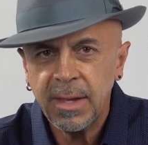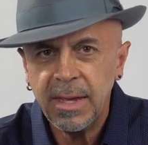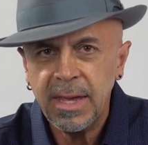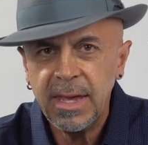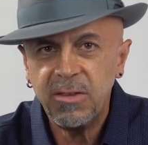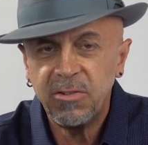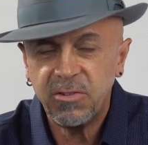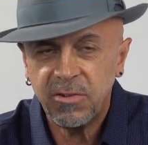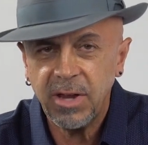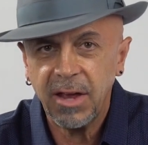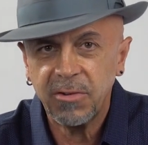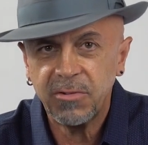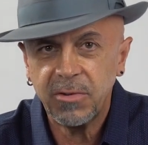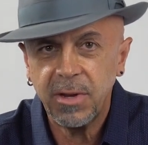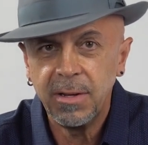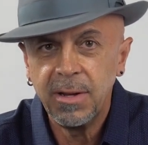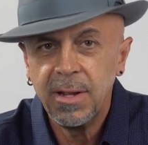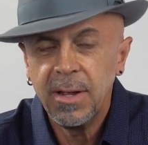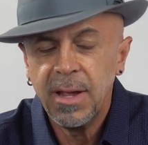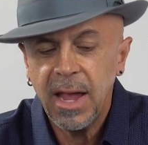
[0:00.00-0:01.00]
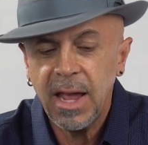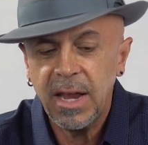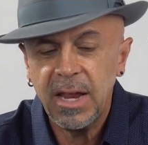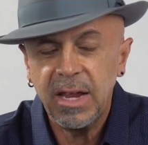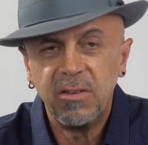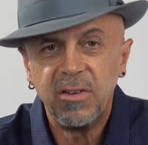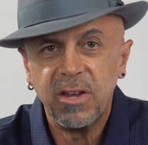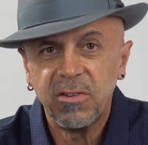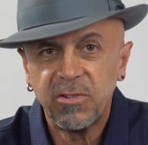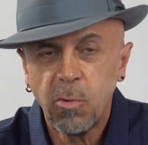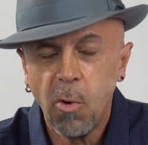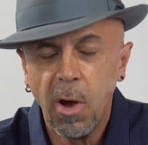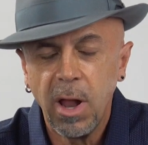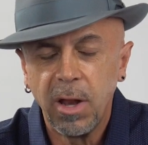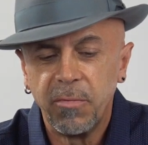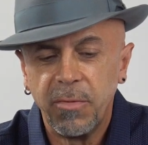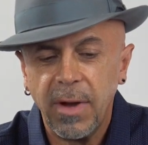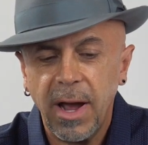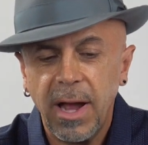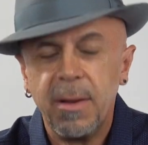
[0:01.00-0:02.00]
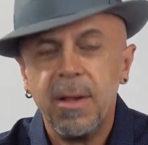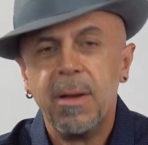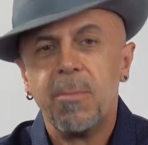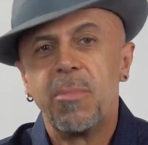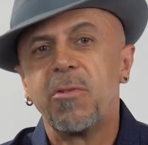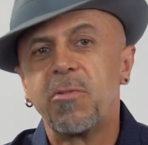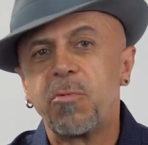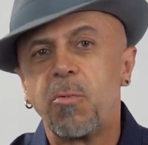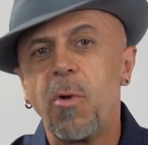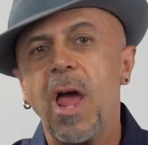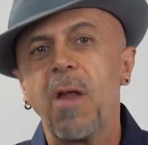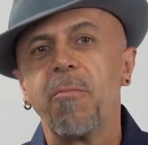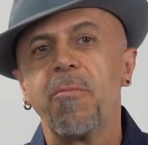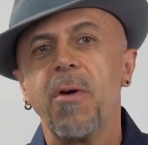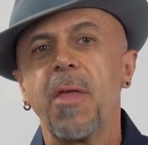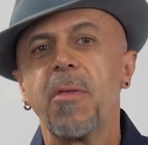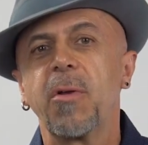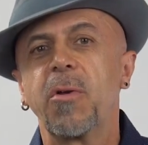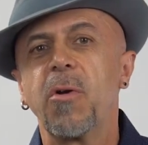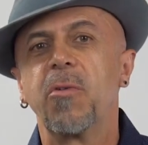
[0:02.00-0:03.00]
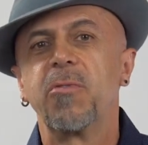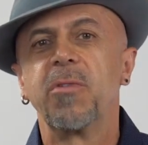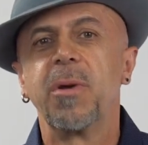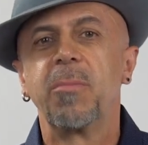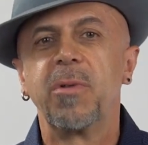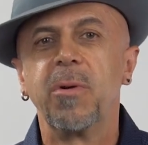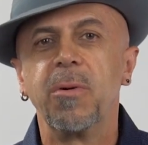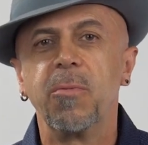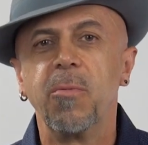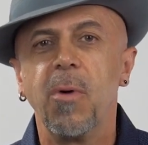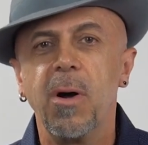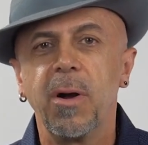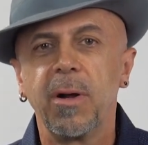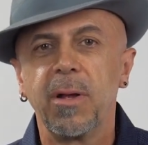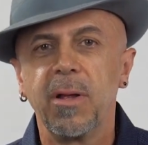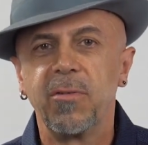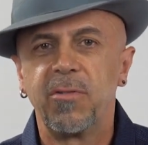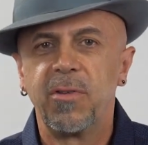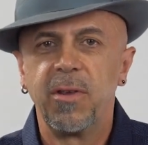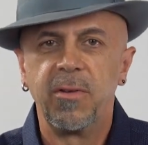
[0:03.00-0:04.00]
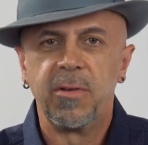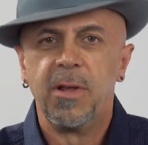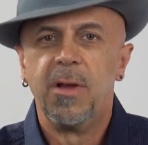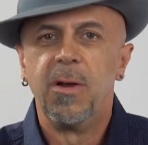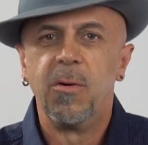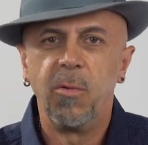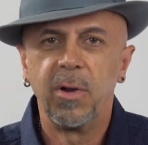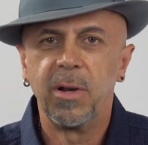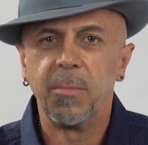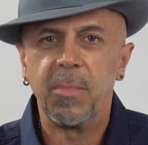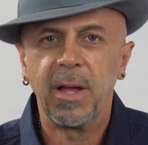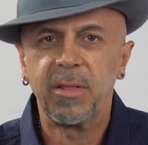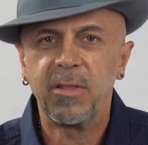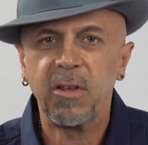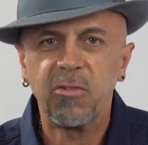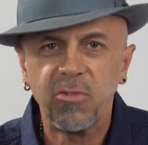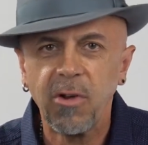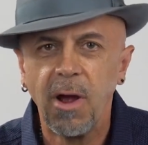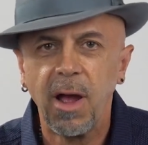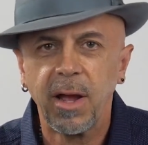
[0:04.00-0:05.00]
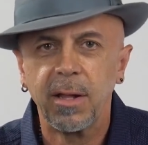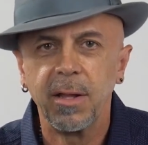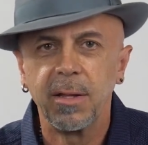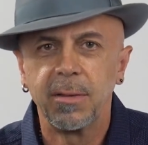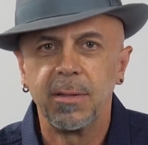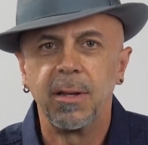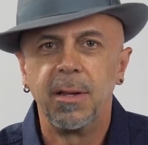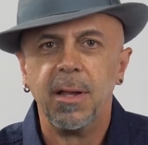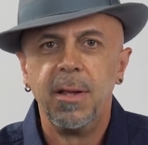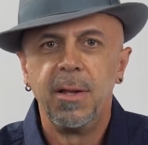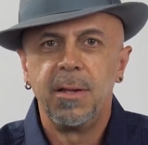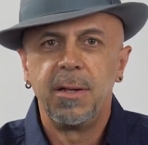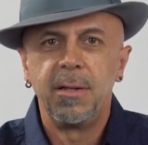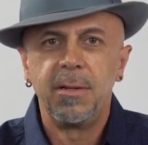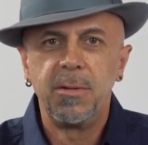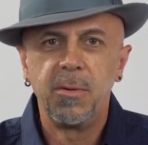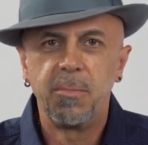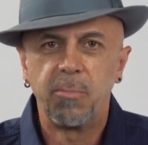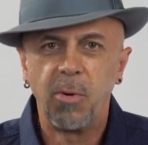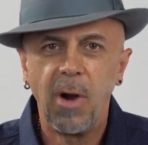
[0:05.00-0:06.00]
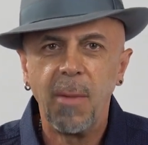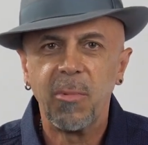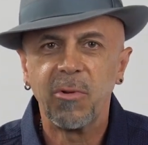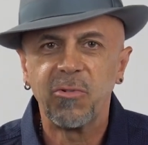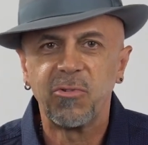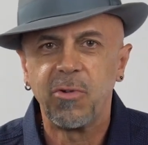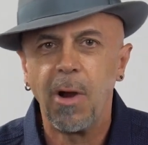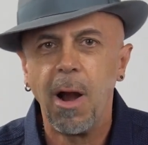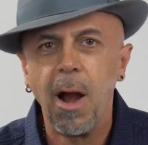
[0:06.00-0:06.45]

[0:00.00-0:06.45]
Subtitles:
he's tested, and he's disqualified, but his grandfather goes up to Wonka and says, "What about the chocolate that you promised